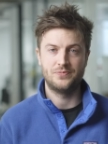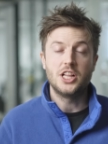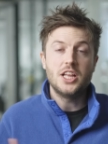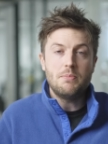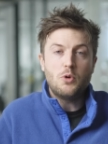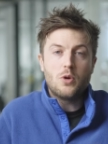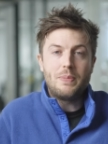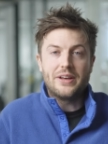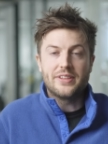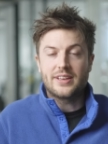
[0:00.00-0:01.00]
To learn more
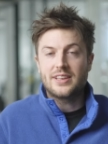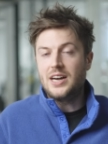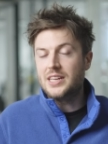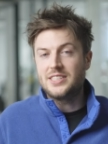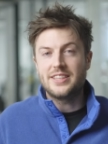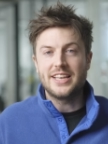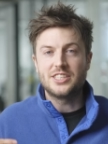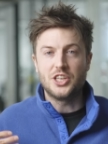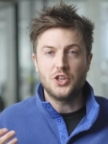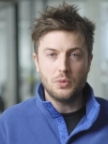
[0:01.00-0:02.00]
about the kinds of
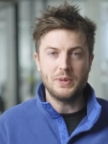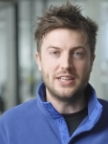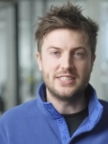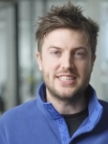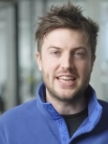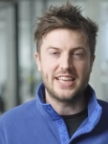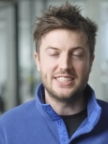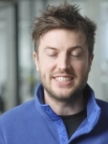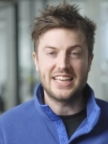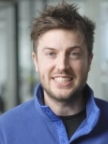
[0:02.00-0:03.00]
things that you'll be undertaking
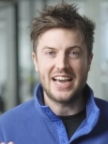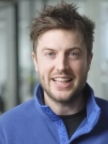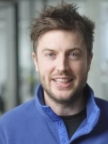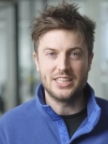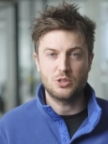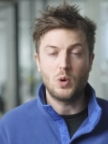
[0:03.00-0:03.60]
as a data analyst,